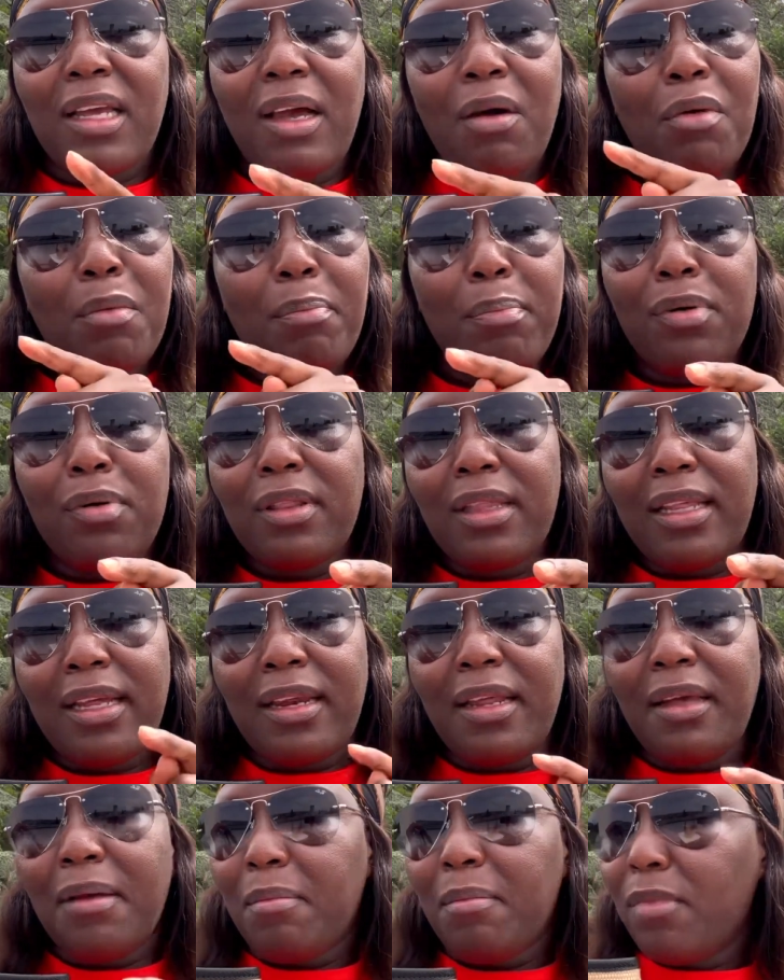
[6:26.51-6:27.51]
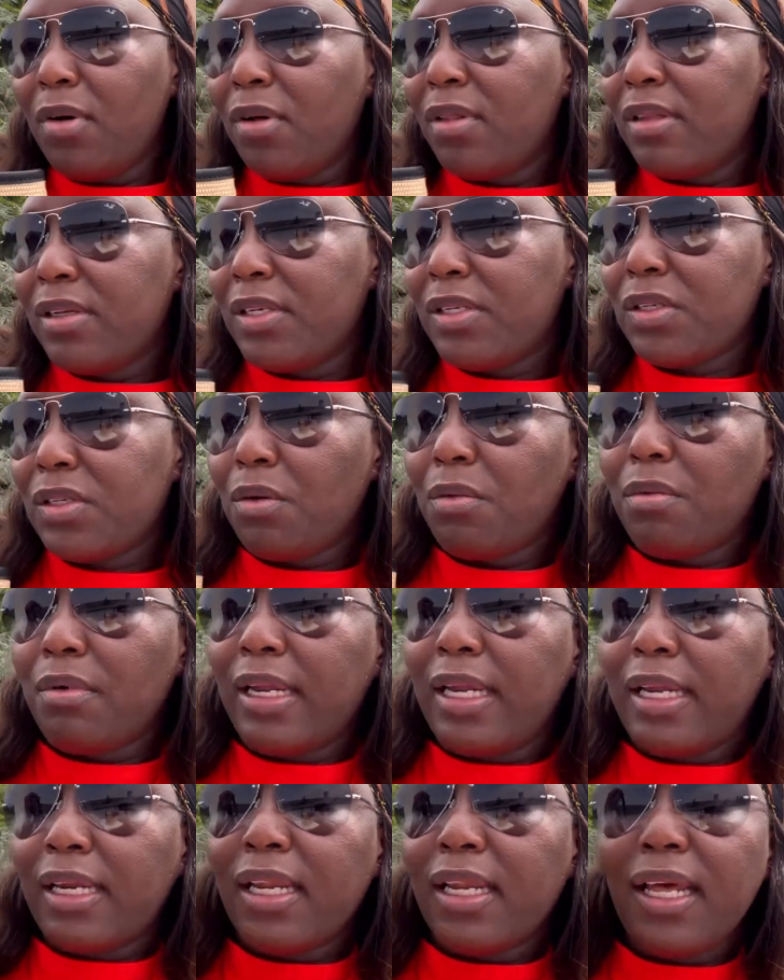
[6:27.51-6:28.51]
I will put the name on the
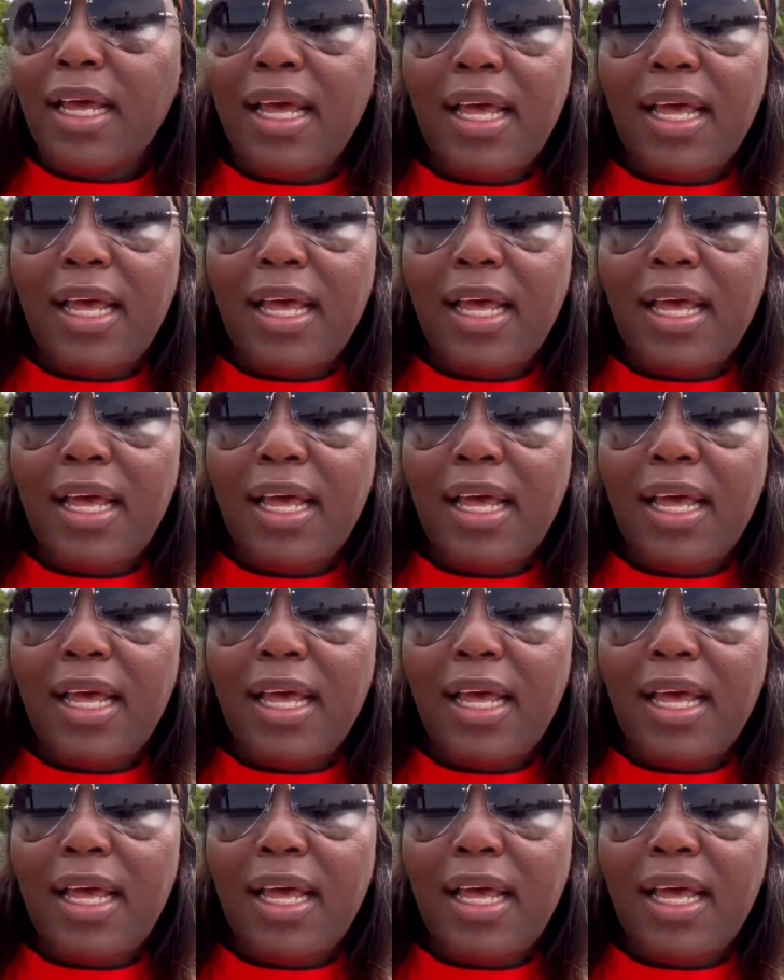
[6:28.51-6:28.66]
screen.